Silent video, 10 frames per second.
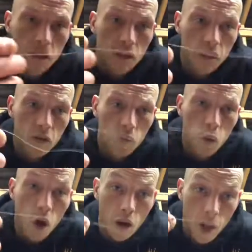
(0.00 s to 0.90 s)
So this is
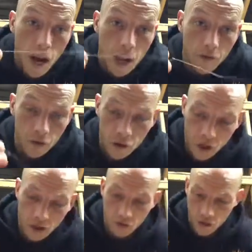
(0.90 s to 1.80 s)
why you have to check your